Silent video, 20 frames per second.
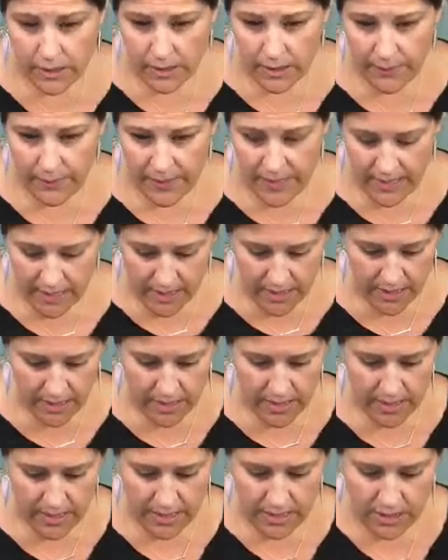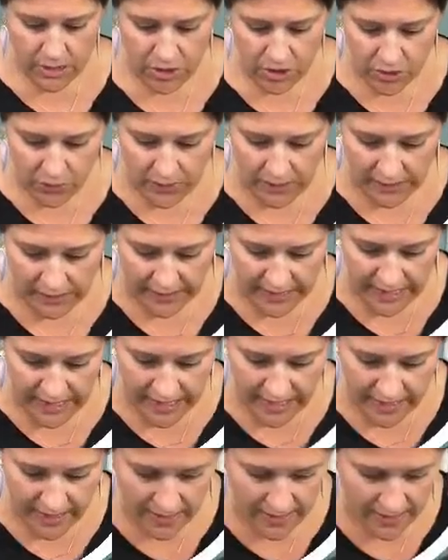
Let me do it like